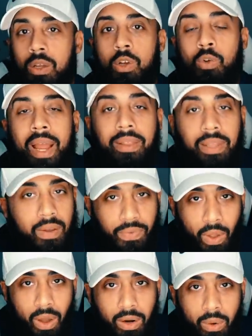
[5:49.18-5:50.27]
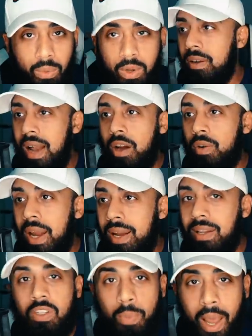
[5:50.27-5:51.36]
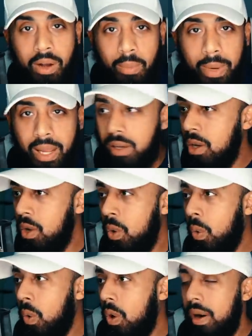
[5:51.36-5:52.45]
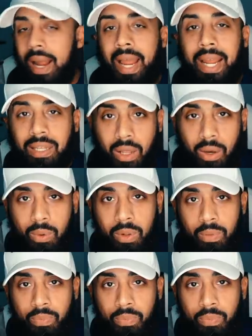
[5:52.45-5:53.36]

Grand Theft Auto. They're not creating Spider Man or Halo